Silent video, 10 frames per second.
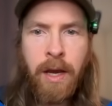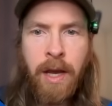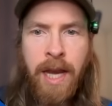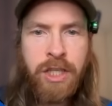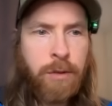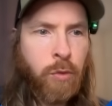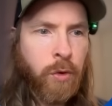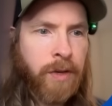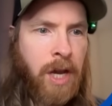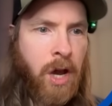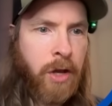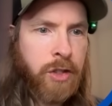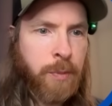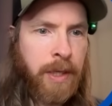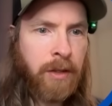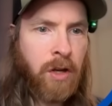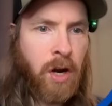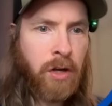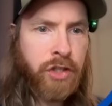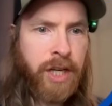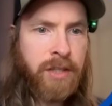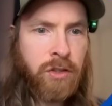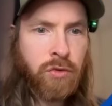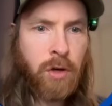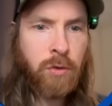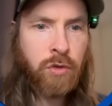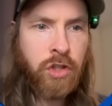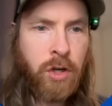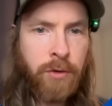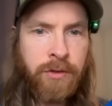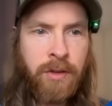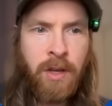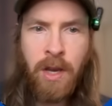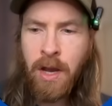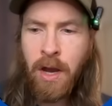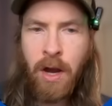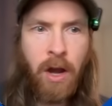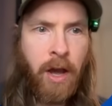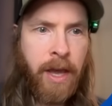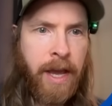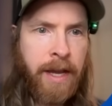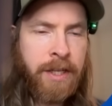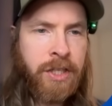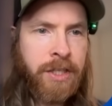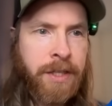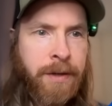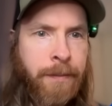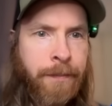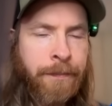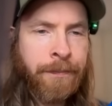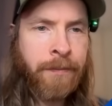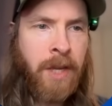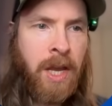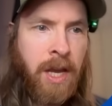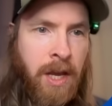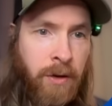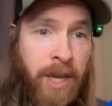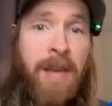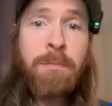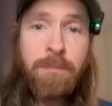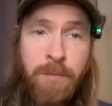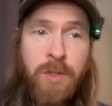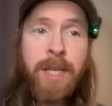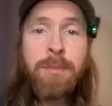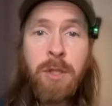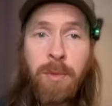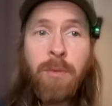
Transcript: action movie, high speed car chains, drone shot, high action. Okay, seems to be